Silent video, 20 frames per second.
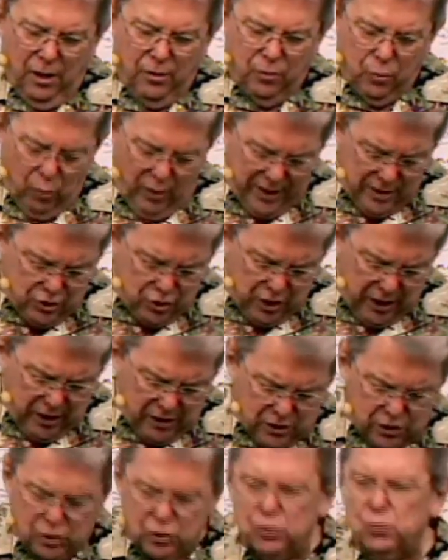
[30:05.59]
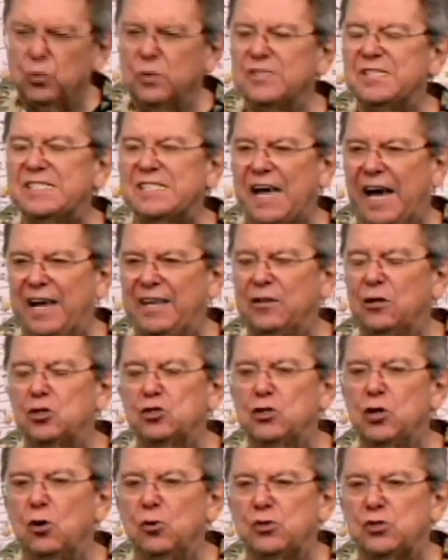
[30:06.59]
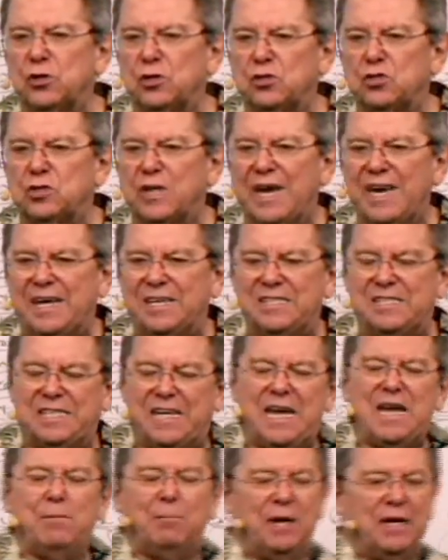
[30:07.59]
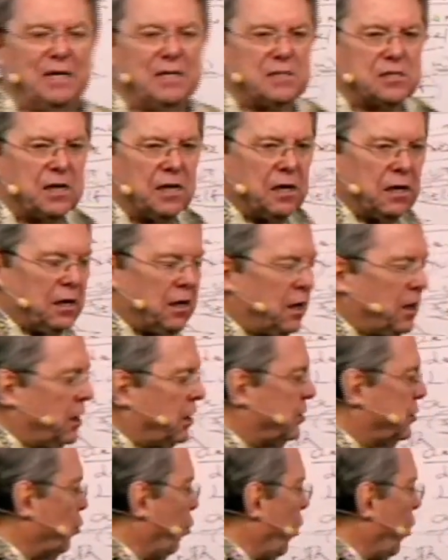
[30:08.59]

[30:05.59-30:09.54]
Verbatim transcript: the way Jesus was saying there's no such thing as demons, the